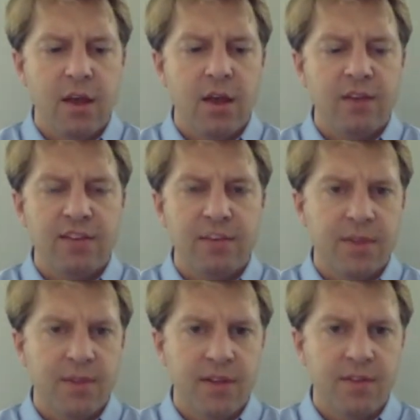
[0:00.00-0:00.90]
to
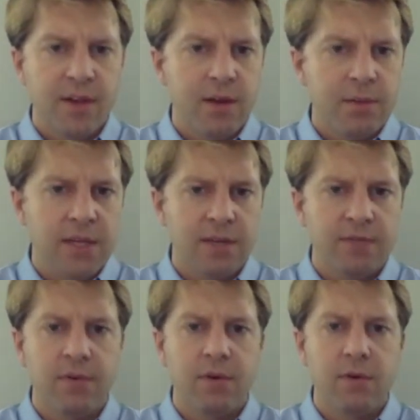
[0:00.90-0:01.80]
something that's very
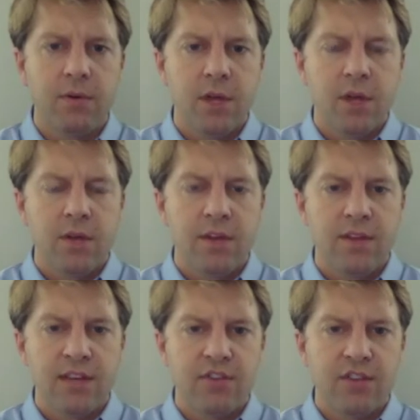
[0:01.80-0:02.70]
meaningful, that's
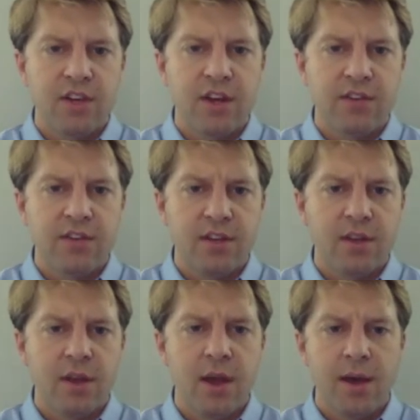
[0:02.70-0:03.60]
actually causing
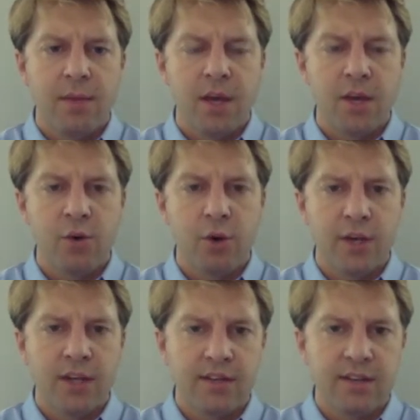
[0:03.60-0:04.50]
an
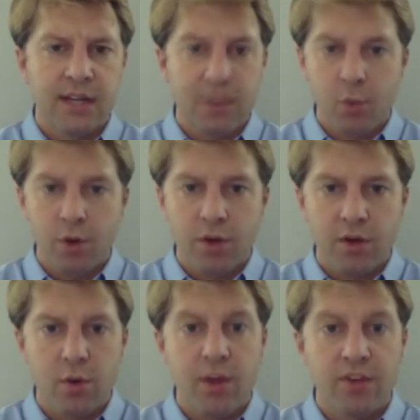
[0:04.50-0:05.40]
organ to not work
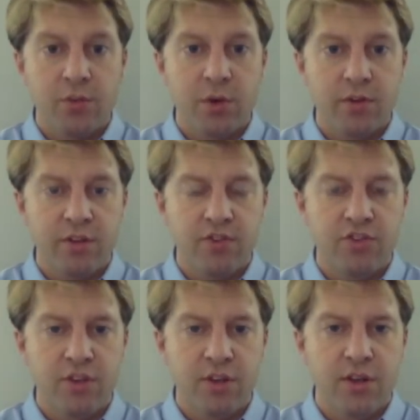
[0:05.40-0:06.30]
quite as well as it
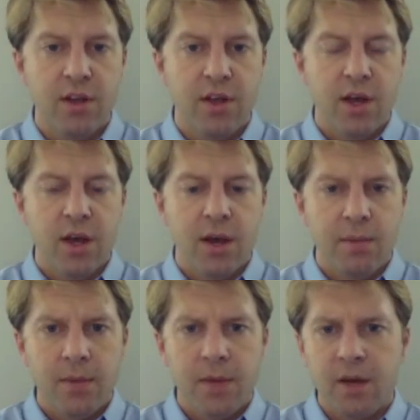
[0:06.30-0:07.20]
should.
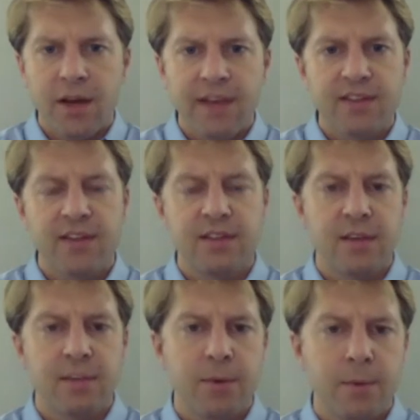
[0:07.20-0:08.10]
A classic
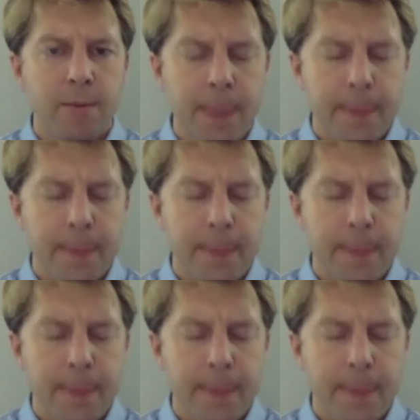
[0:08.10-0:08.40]
example